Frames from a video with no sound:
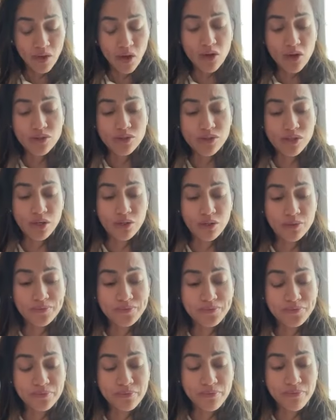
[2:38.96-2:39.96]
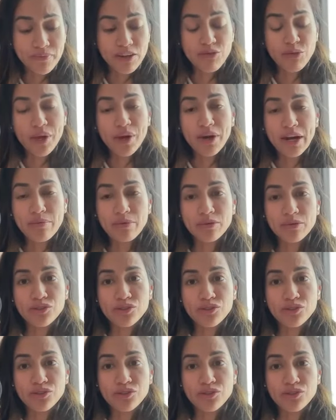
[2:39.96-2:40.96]
also, if we are able
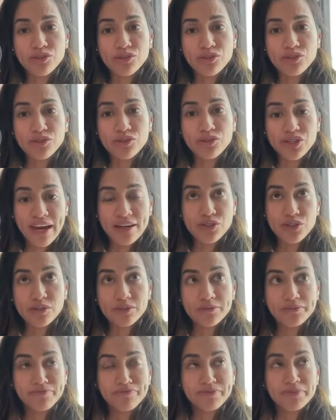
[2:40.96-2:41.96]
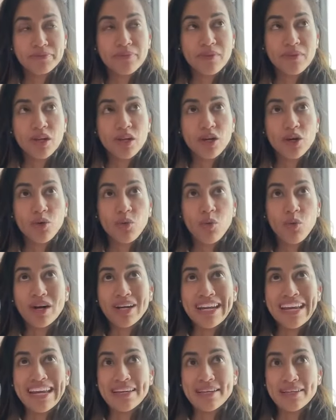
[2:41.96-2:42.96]
to shift that to
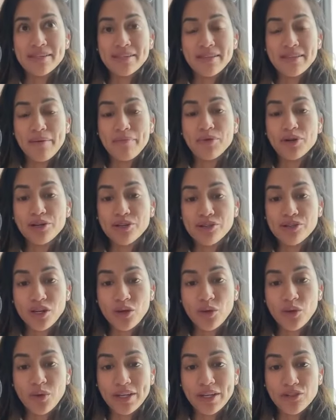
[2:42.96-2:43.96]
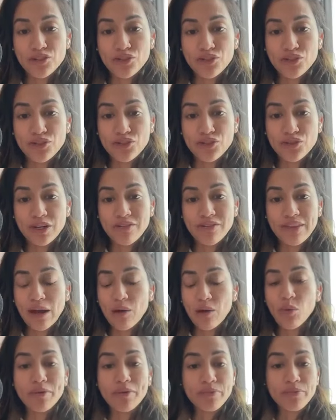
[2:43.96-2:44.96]
what is that person going to, if
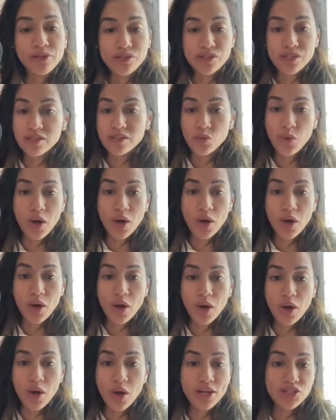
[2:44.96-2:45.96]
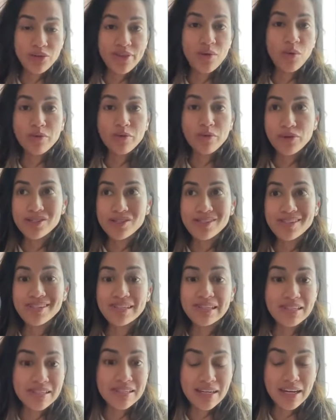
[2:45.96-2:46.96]
that one person is watching or that one
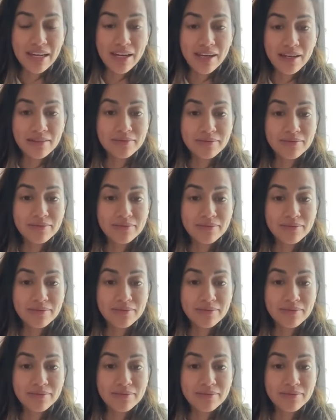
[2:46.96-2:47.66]
person is listening,